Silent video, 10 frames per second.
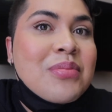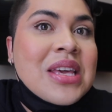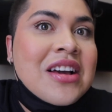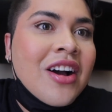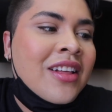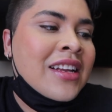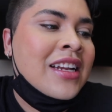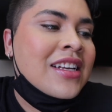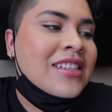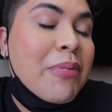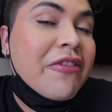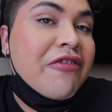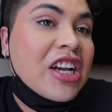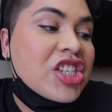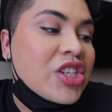Me calling demo. His
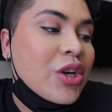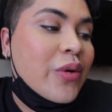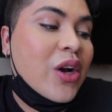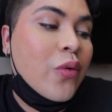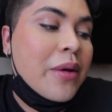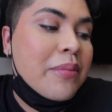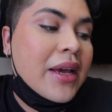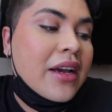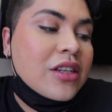professional equipment